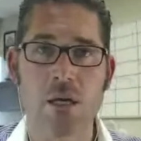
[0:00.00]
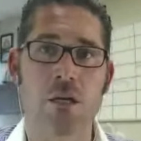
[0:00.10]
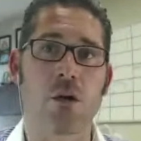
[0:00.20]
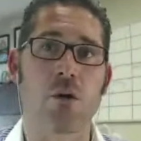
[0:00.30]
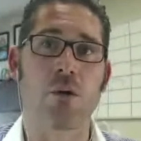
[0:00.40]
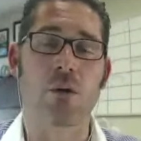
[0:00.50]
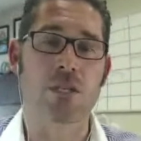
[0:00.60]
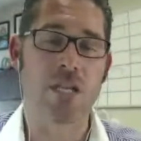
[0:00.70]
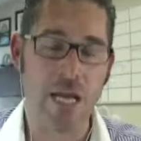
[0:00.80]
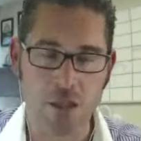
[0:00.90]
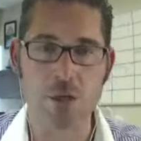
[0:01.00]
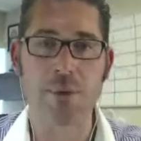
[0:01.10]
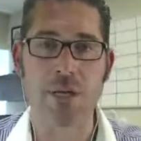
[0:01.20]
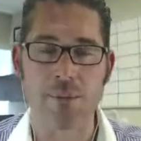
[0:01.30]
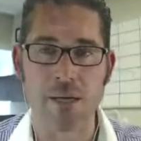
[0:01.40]
you know, today is going to be
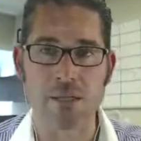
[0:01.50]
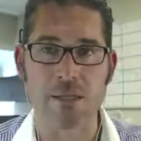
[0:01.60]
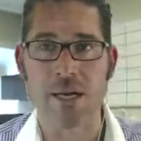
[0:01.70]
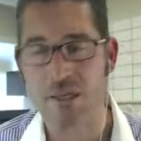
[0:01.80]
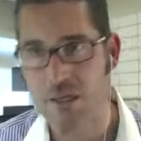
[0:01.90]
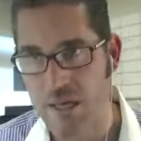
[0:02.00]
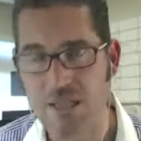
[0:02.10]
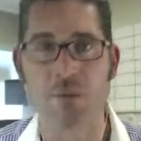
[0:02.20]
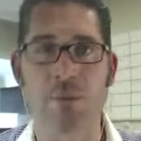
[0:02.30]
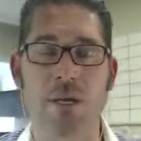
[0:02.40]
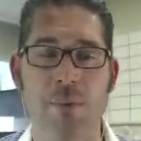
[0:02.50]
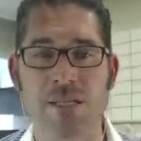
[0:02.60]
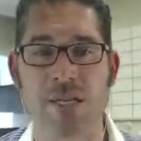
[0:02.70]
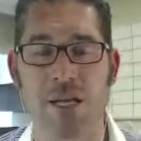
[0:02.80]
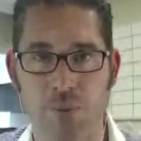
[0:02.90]
an amazing day, and today's going to be an amazing
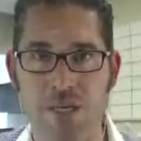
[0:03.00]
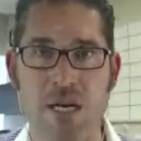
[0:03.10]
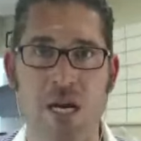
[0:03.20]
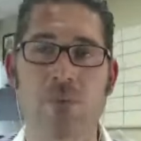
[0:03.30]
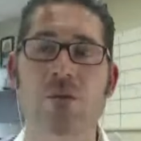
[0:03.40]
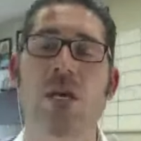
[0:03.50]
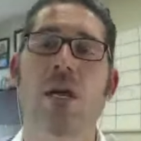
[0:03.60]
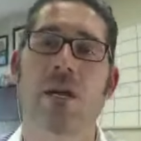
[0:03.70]
day three times.